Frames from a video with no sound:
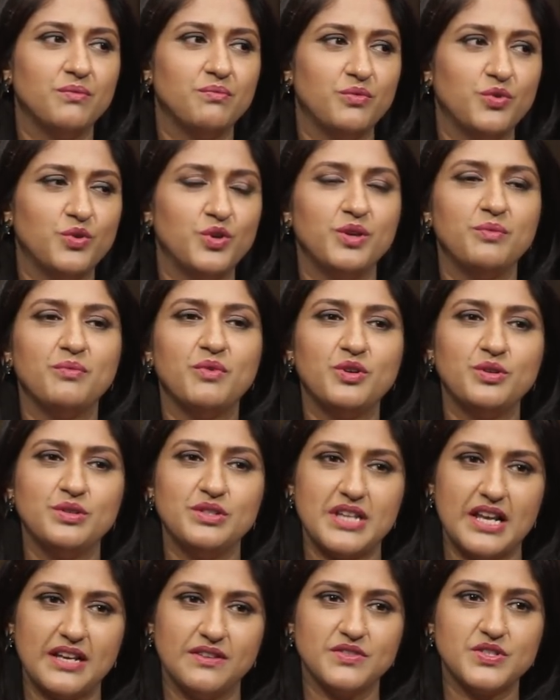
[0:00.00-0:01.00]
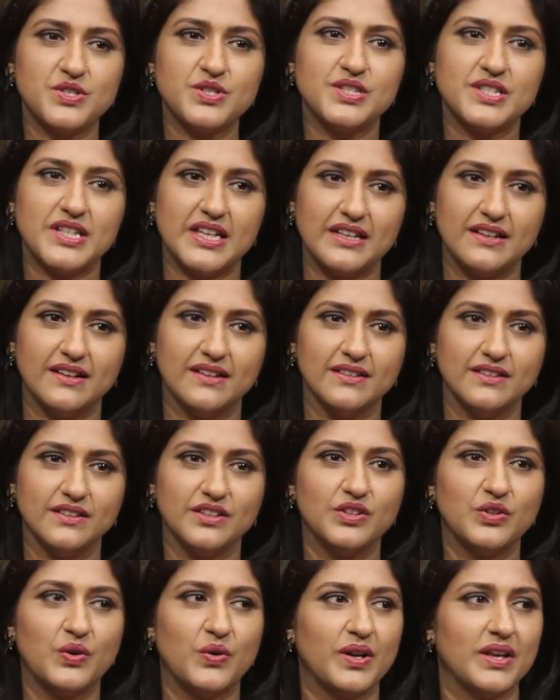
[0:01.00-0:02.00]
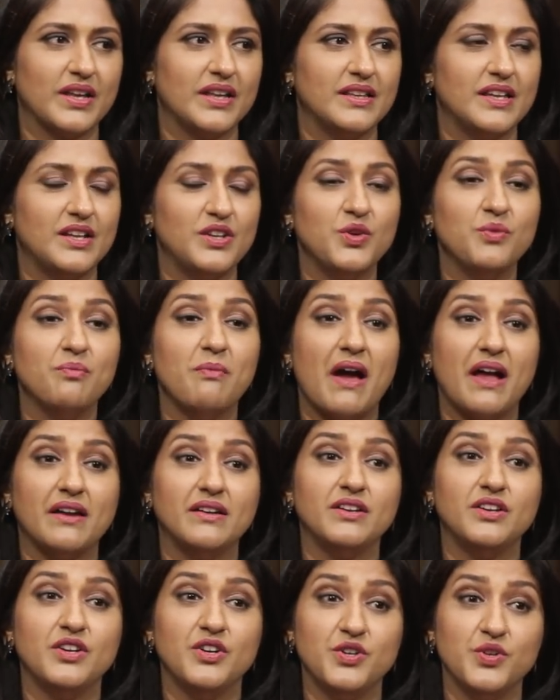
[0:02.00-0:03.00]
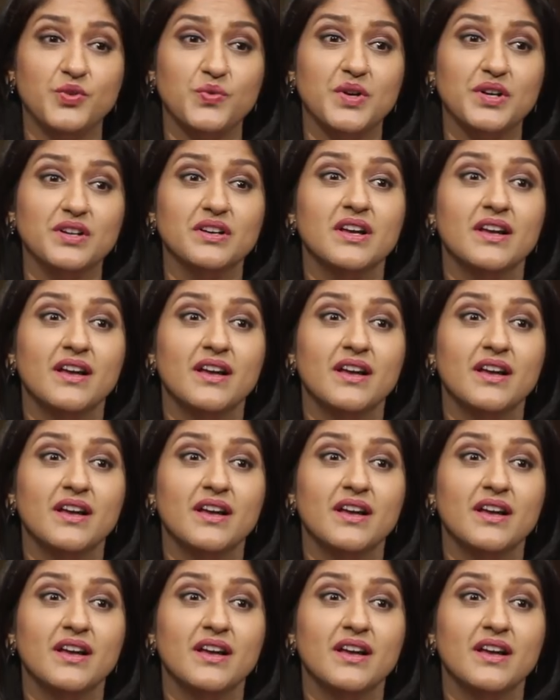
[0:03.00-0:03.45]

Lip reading: Poornima was a television serial. Then you married into a